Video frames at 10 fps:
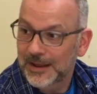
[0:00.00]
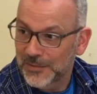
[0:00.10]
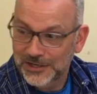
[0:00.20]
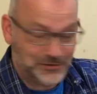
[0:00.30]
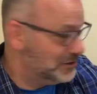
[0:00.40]

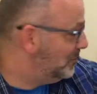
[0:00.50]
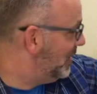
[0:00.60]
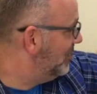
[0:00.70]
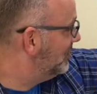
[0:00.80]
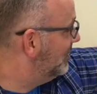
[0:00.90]
Make sure the
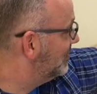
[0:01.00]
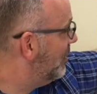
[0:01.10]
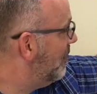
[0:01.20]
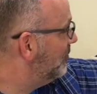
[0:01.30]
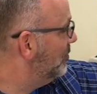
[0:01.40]
patient is
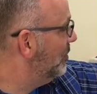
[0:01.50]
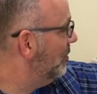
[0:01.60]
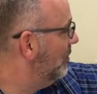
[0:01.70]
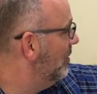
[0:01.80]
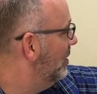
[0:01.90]

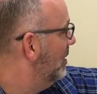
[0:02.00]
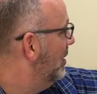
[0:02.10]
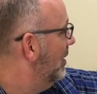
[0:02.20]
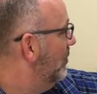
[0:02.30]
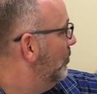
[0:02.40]
comfortable.
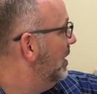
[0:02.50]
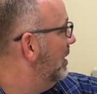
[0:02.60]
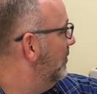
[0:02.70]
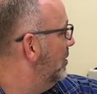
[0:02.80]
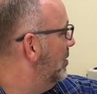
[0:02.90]
We
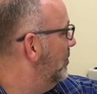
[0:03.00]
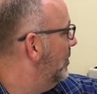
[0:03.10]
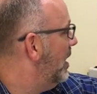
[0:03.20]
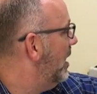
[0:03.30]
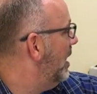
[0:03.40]
give
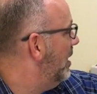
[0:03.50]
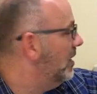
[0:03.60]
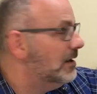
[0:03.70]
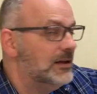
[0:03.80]
them a